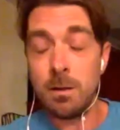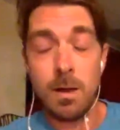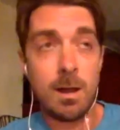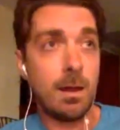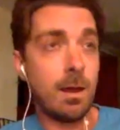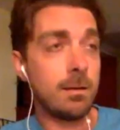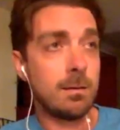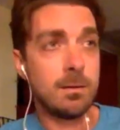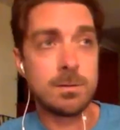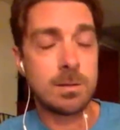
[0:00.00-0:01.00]
No.
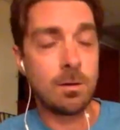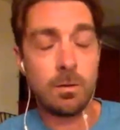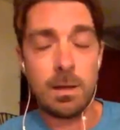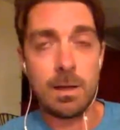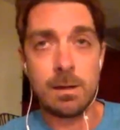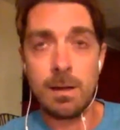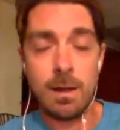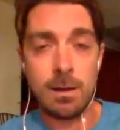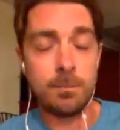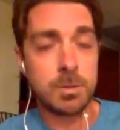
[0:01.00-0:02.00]

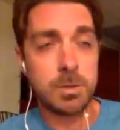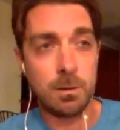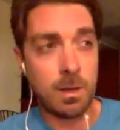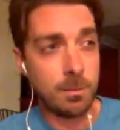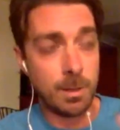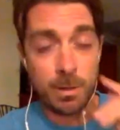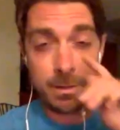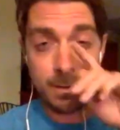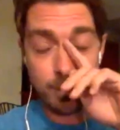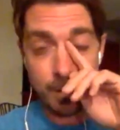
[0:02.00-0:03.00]
I'm sure a lot of people out
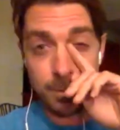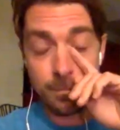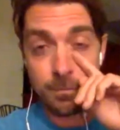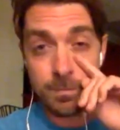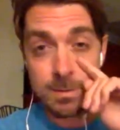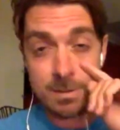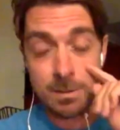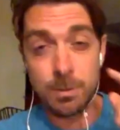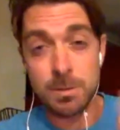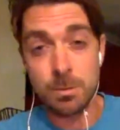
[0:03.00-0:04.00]
there are probably
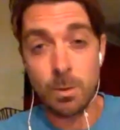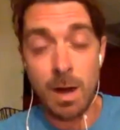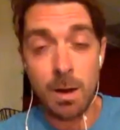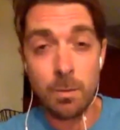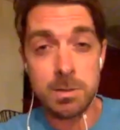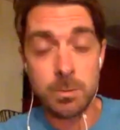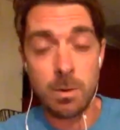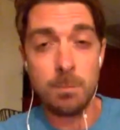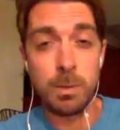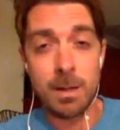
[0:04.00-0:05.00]
similar to what I was, where
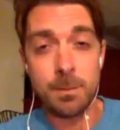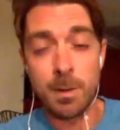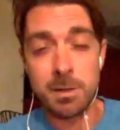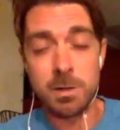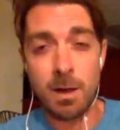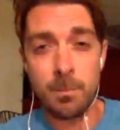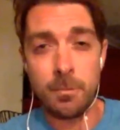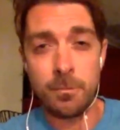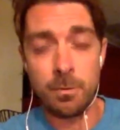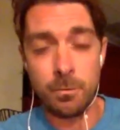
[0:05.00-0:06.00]
I blamed my job
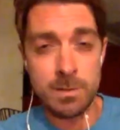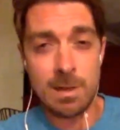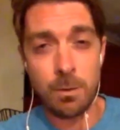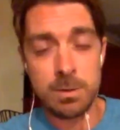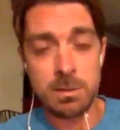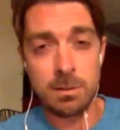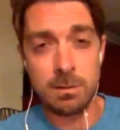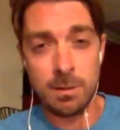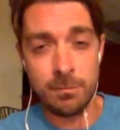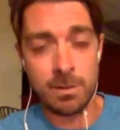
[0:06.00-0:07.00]
for the reason I wasn't
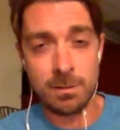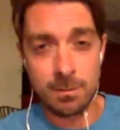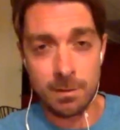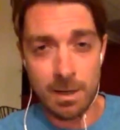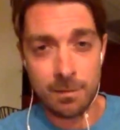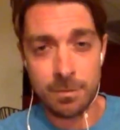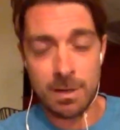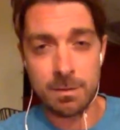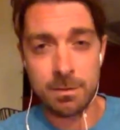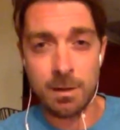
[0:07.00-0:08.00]
living the life that
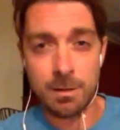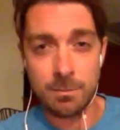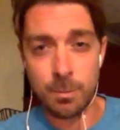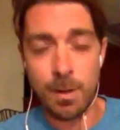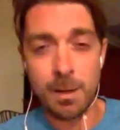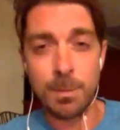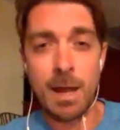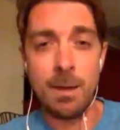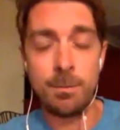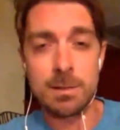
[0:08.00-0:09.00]
I thought would make me
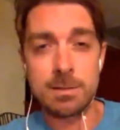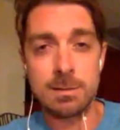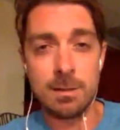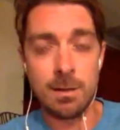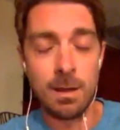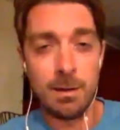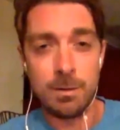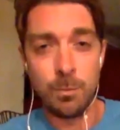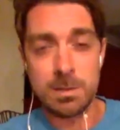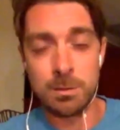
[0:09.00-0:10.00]
happiest, and
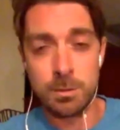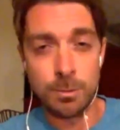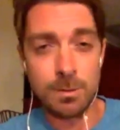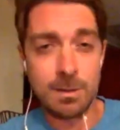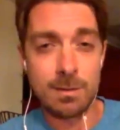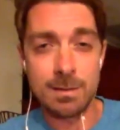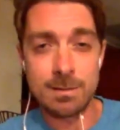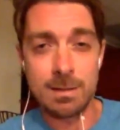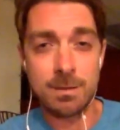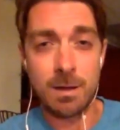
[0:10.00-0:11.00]
wasn't doing the things
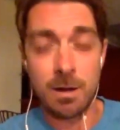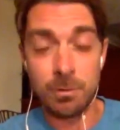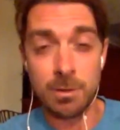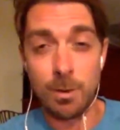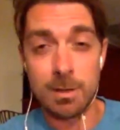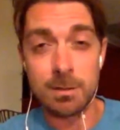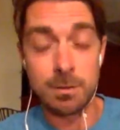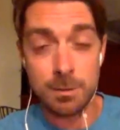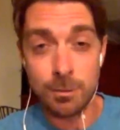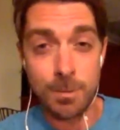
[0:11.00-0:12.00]
that I thought I really wanted to
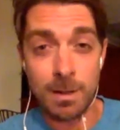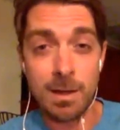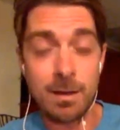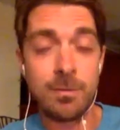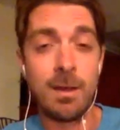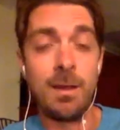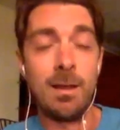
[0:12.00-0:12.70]
do with my life.